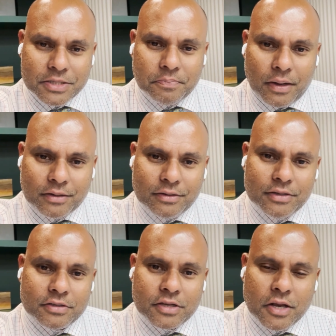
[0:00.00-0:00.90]

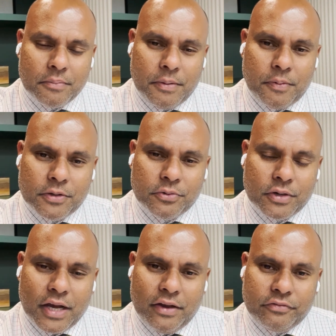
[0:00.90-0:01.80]
buttons, people
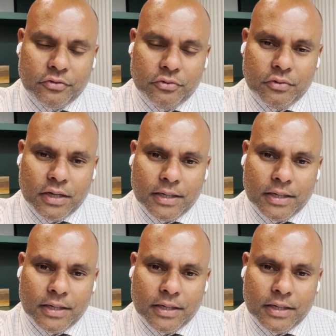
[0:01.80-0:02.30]
don't have to